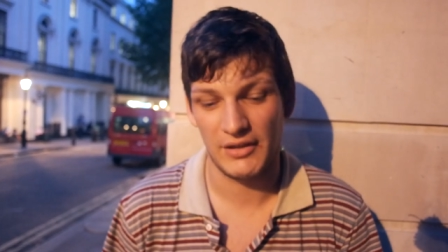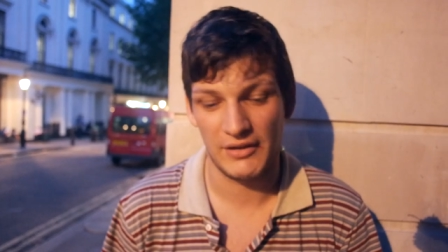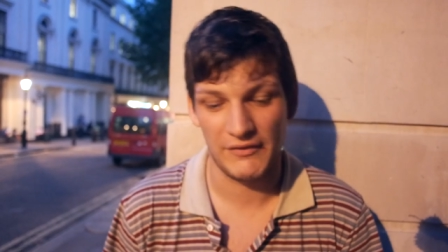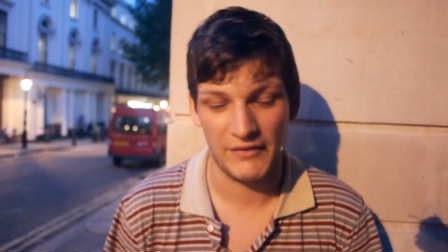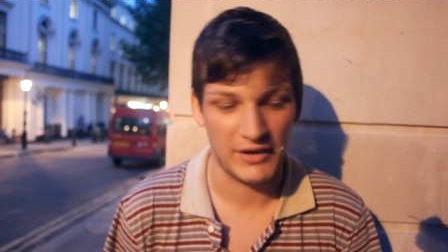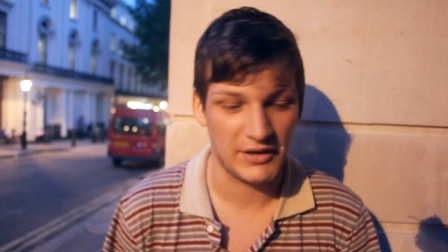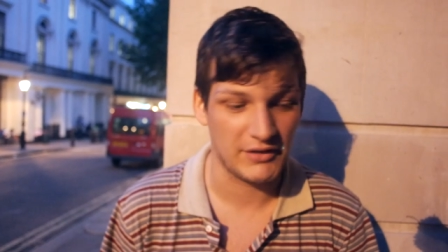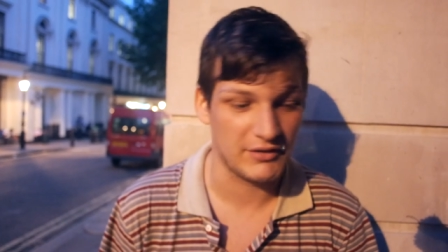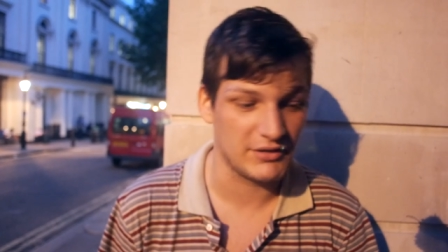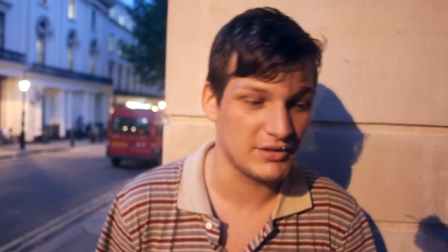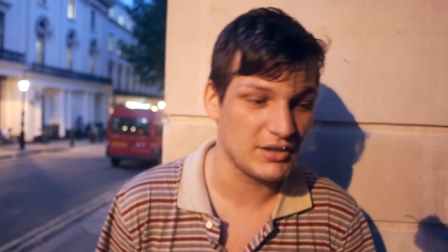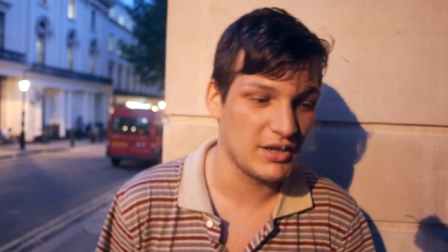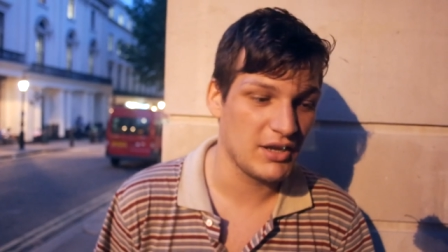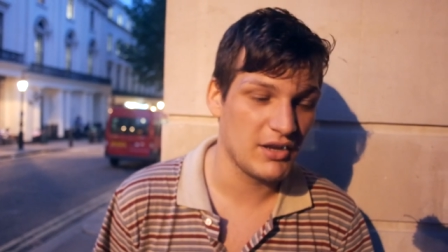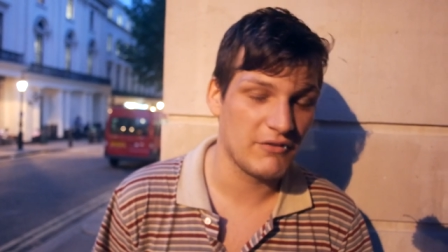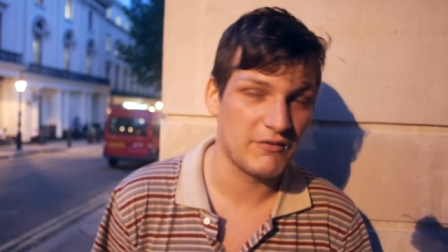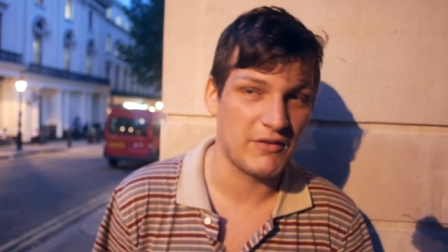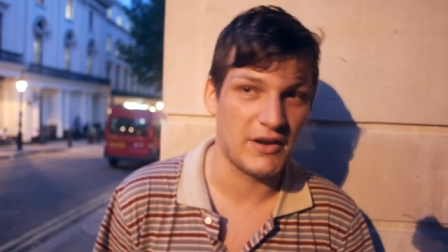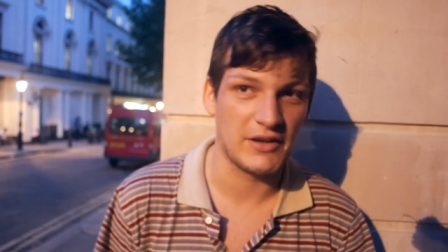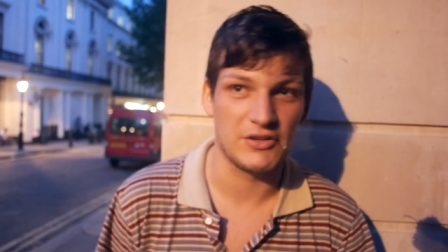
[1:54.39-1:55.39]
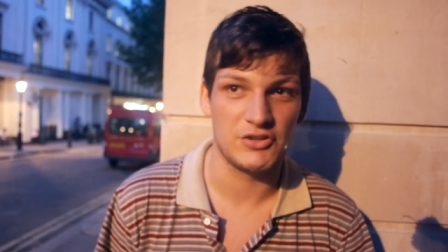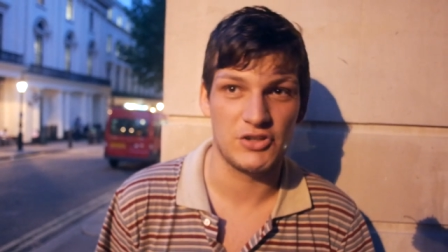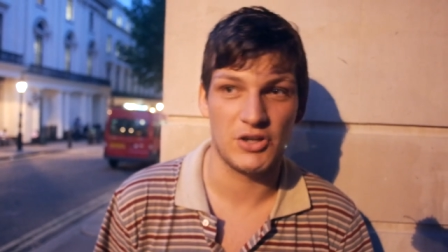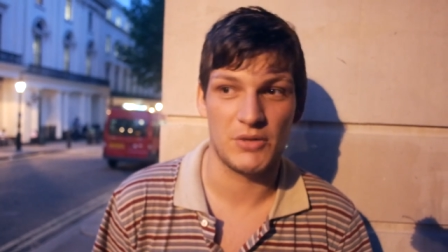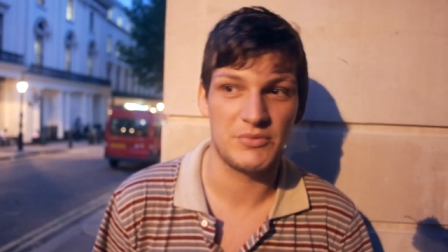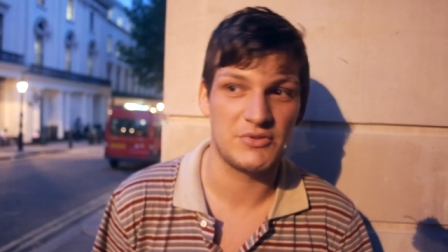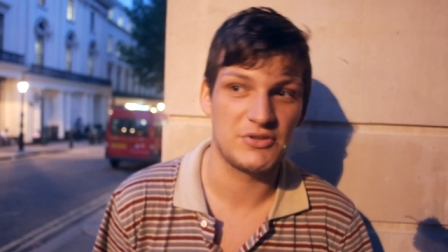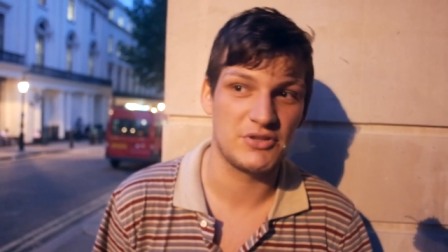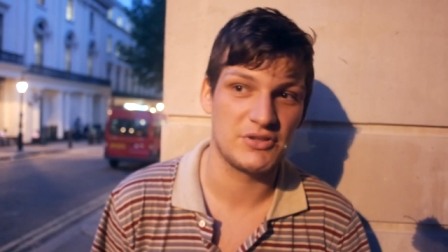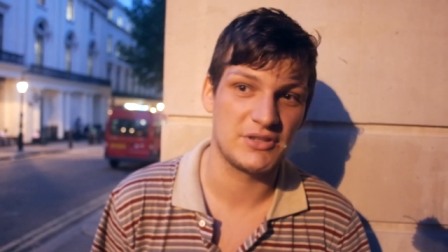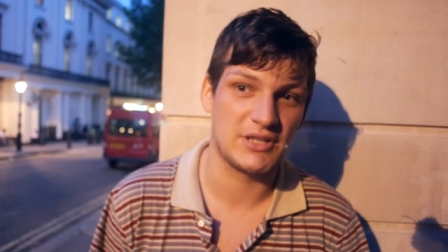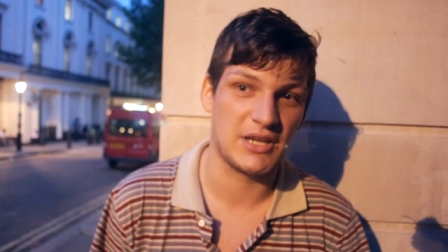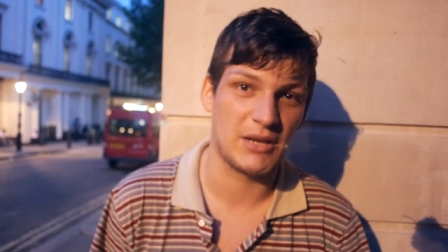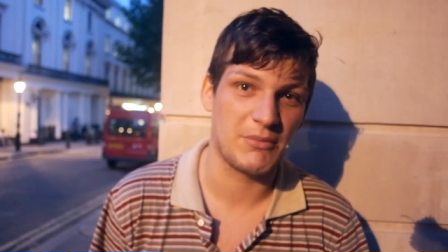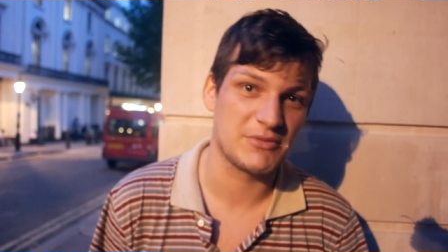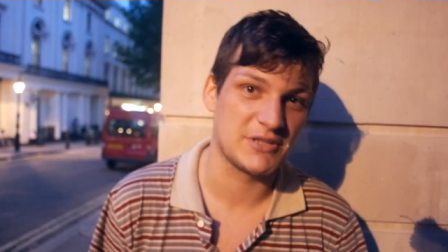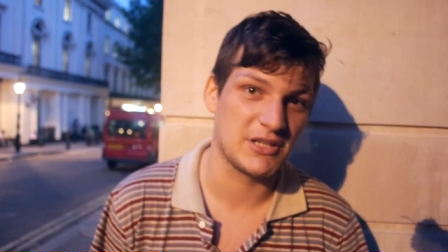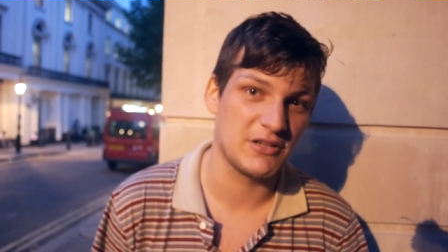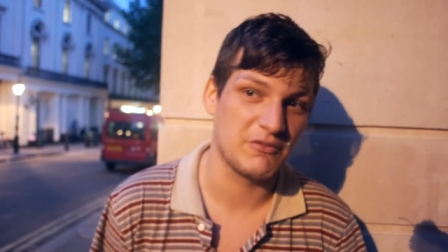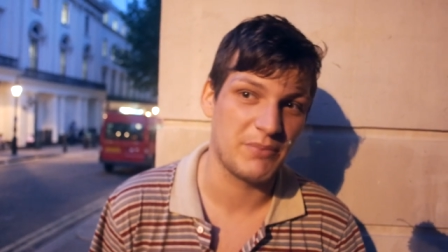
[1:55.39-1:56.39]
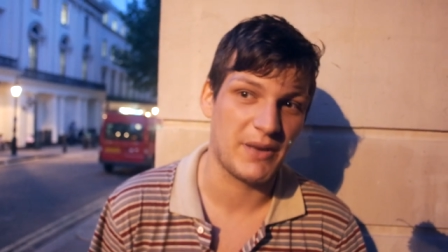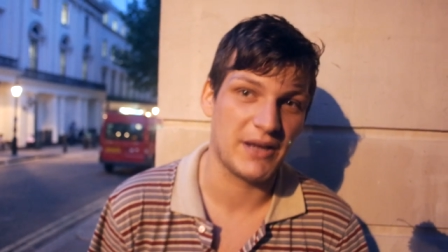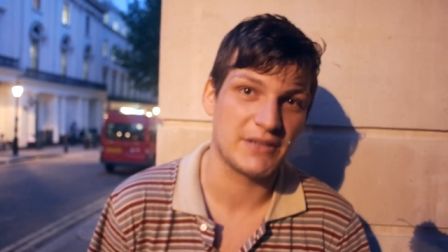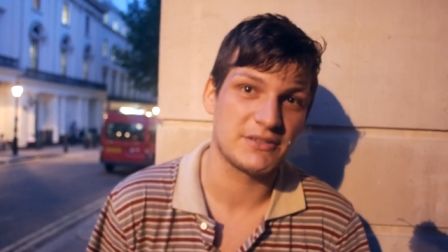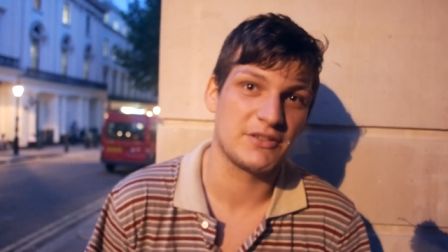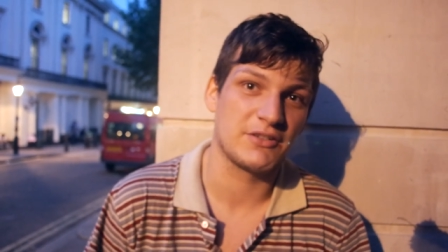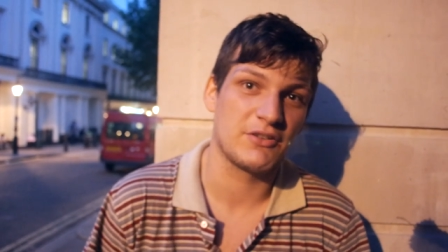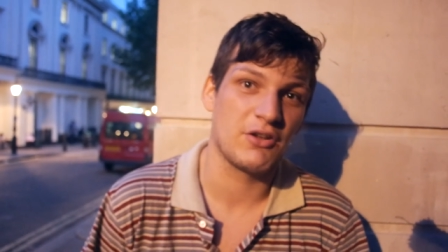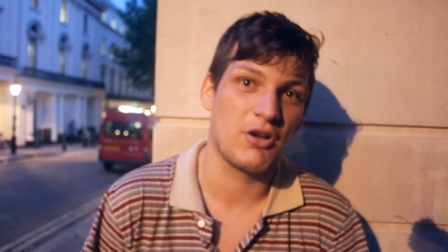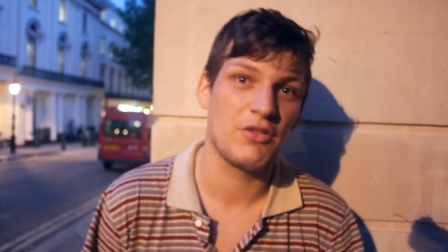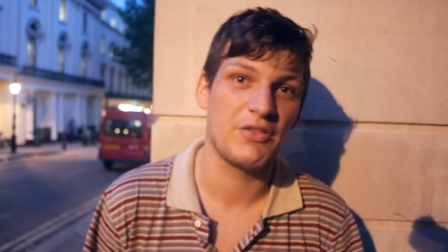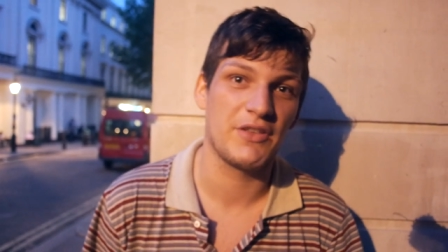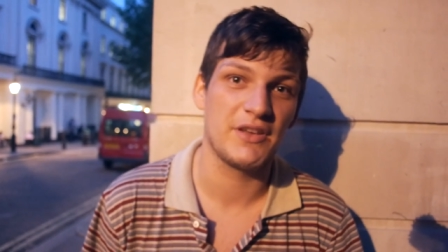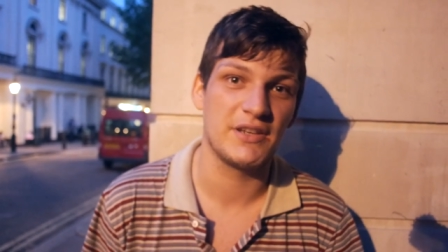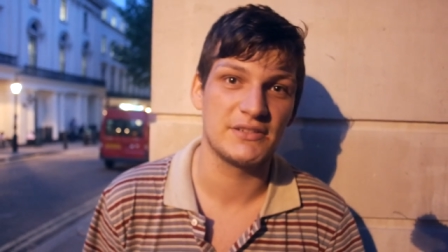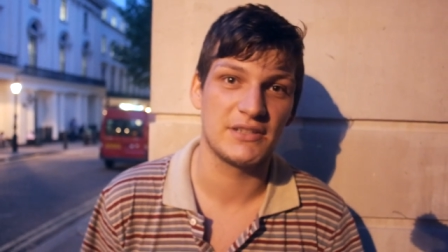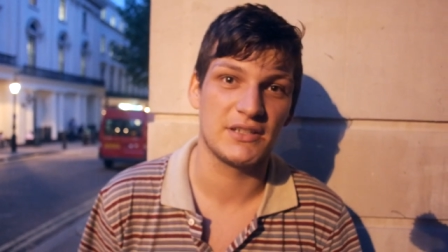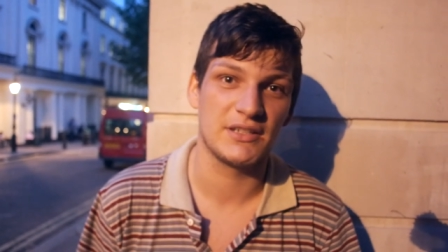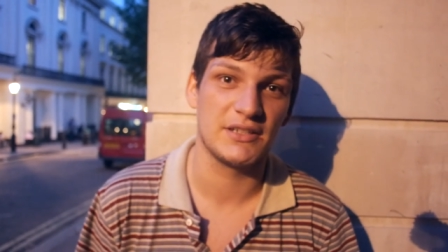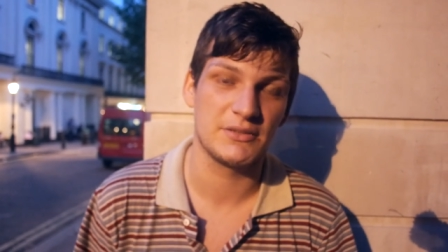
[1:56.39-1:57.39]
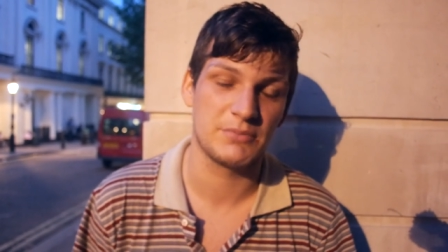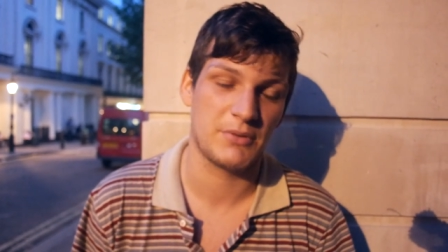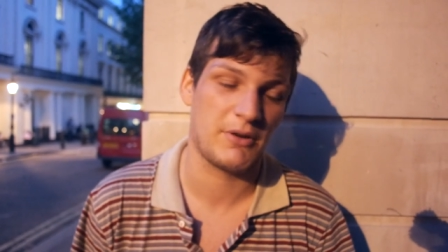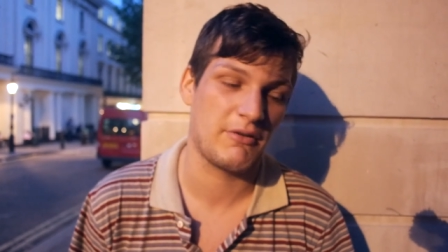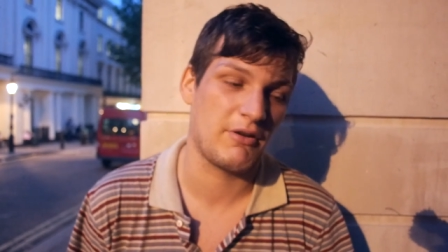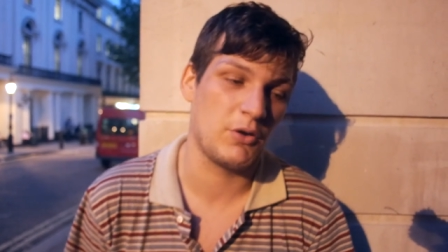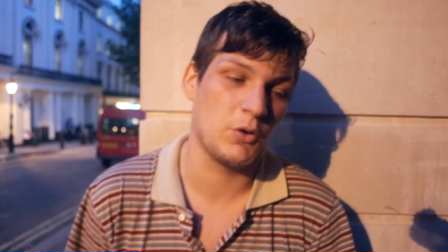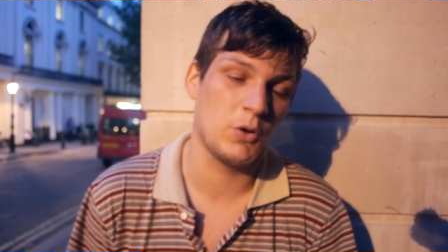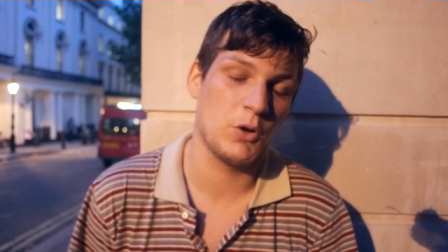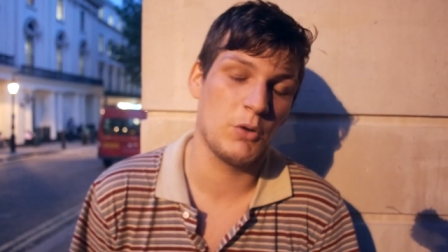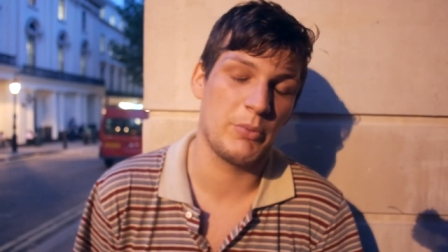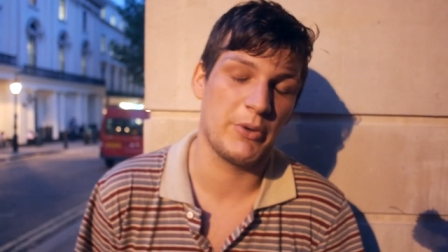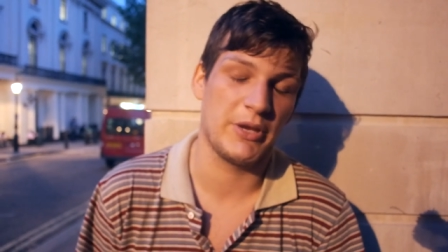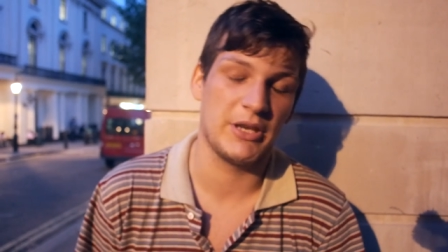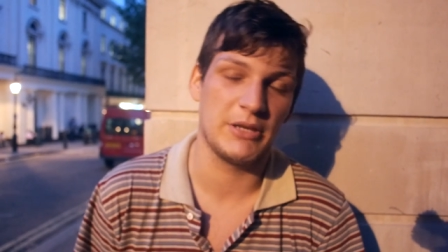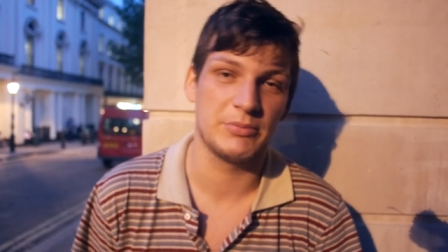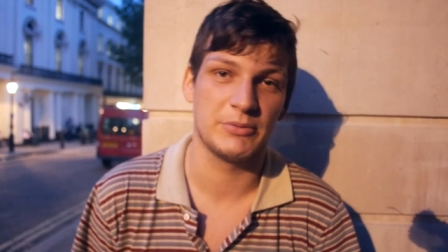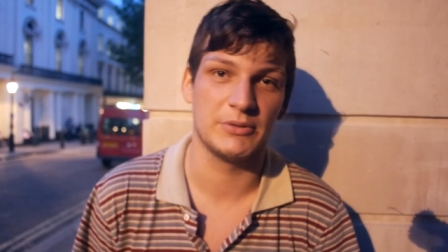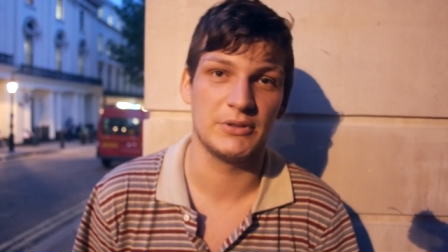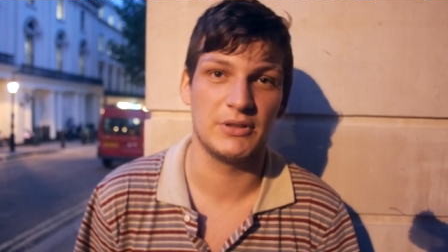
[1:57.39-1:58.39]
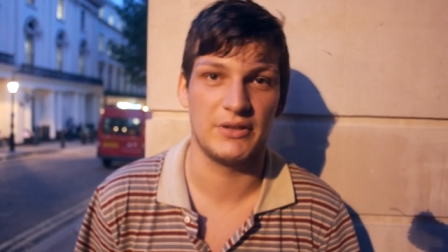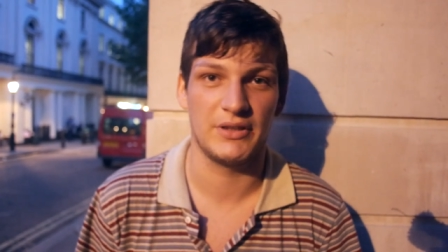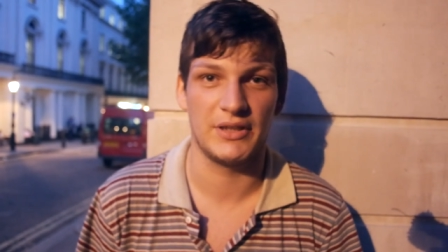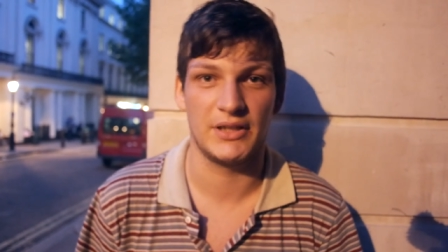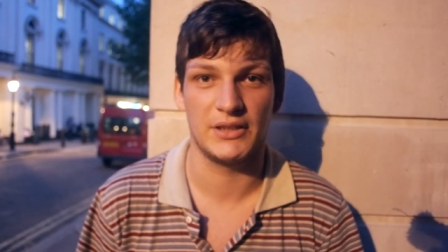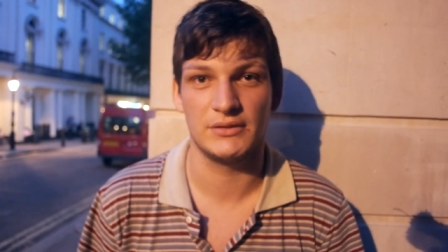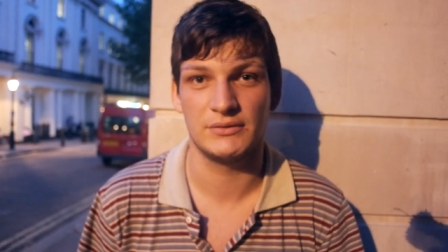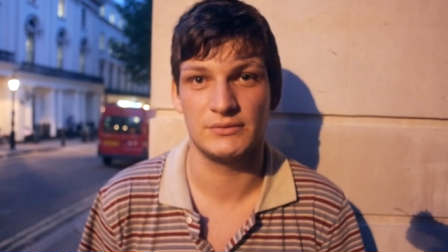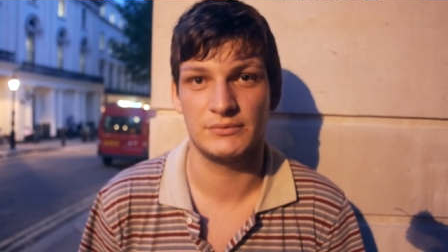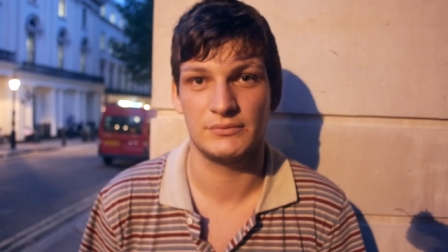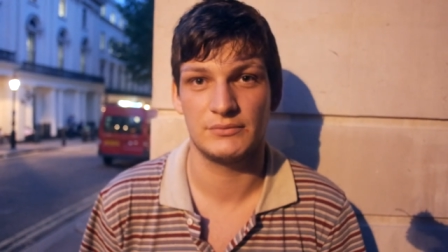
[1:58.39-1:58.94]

if I can find a job just to get myself back to the northeast, at least where I know people, then